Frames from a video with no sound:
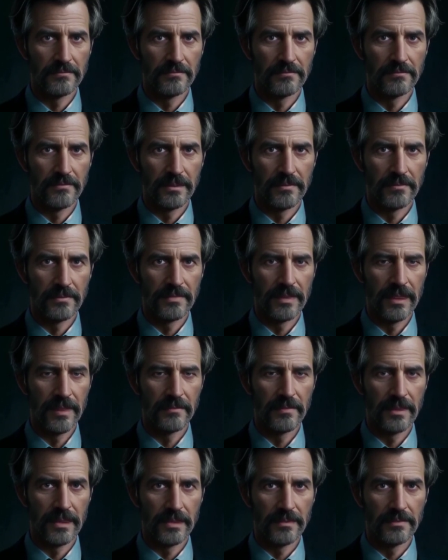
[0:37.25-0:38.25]
Ferriss
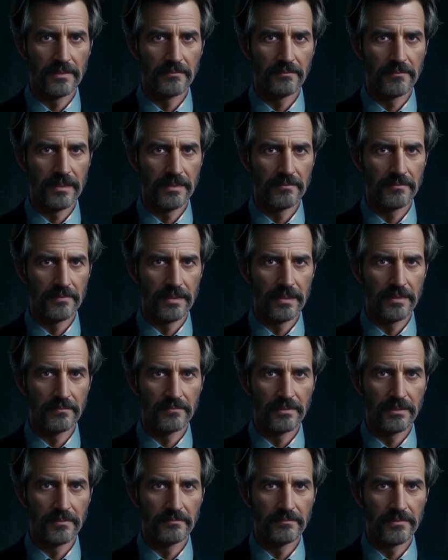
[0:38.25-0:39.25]
advocates a paradigm
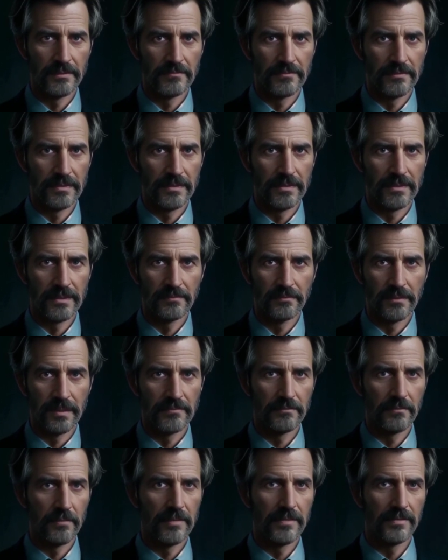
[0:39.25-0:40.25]
shift in thinking
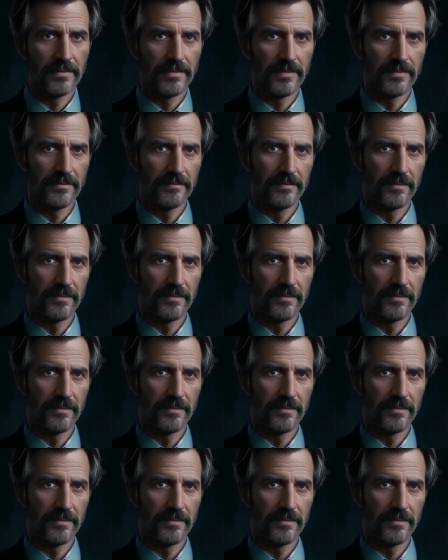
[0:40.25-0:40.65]
about work,